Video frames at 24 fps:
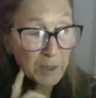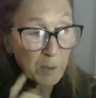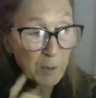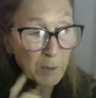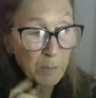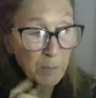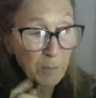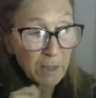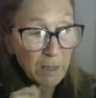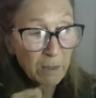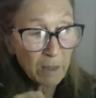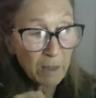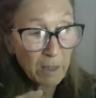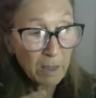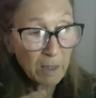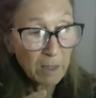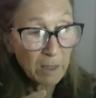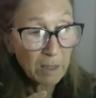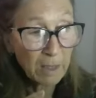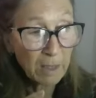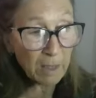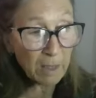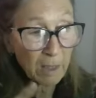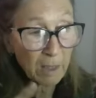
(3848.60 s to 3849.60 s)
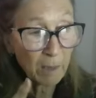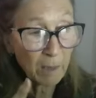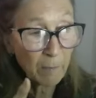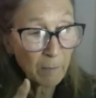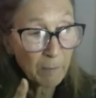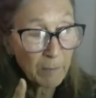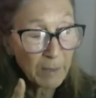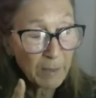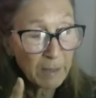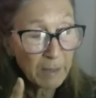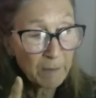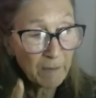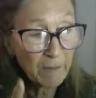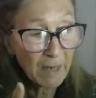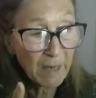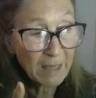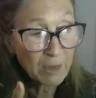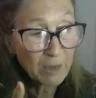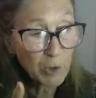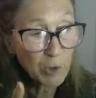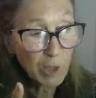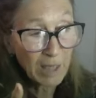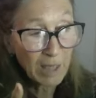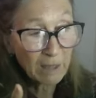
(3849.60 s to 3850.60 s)
to me that
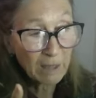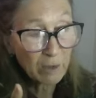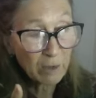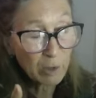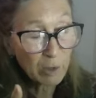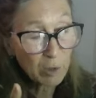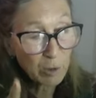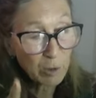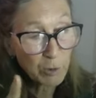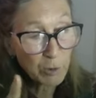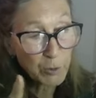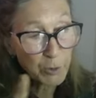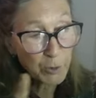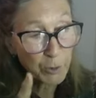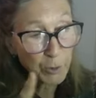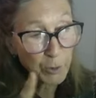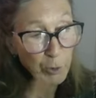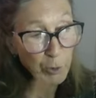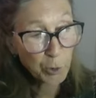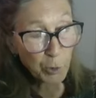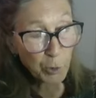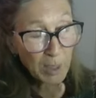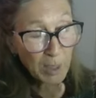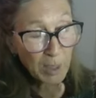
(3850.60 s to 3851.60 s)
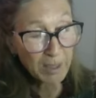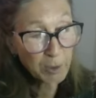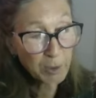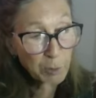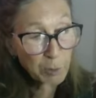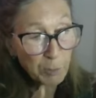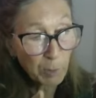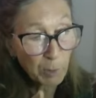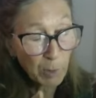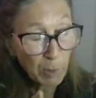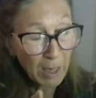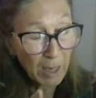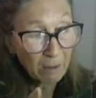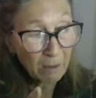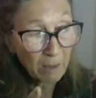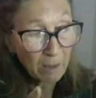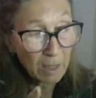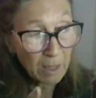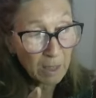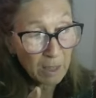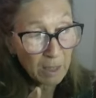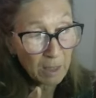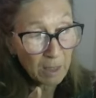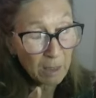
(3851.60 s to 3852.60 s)
evangelicals who stress
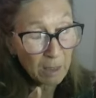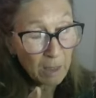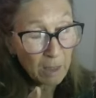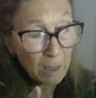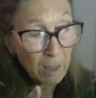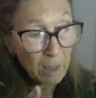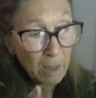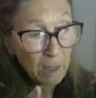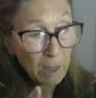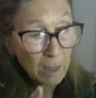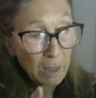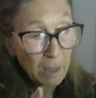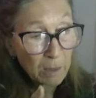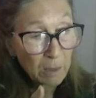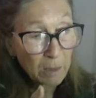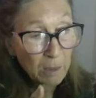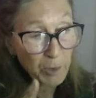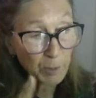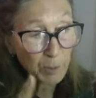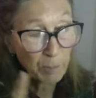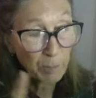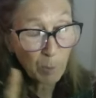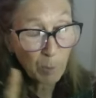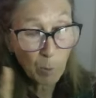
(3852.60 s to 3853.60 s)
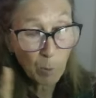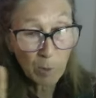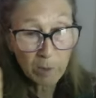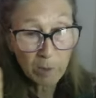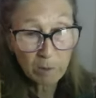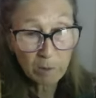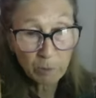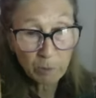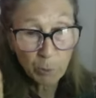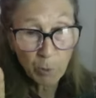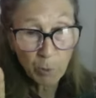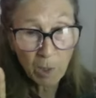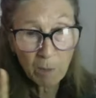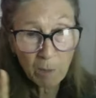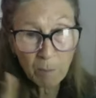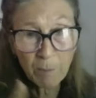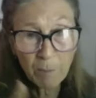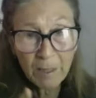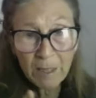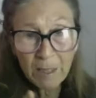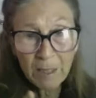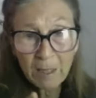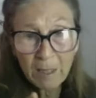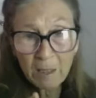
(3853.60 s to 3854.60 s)
morality support Trump,
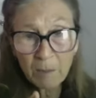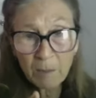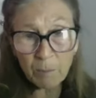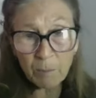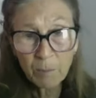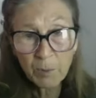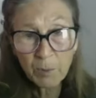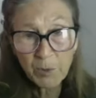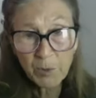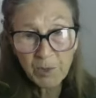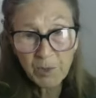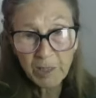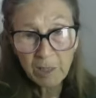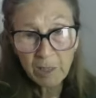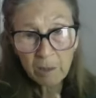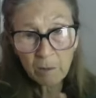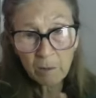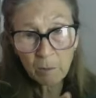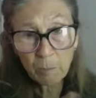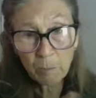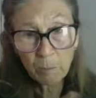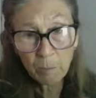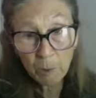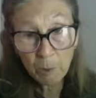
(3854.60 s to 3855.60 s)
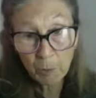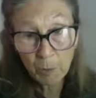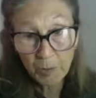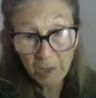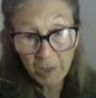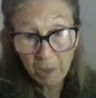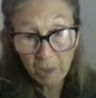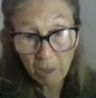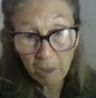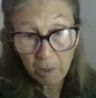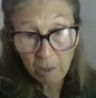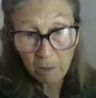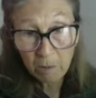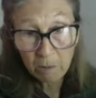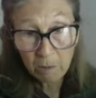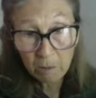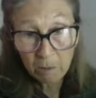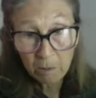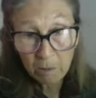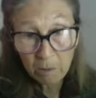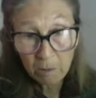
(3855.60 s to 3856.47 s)
and in Brazil, Bolsonaro.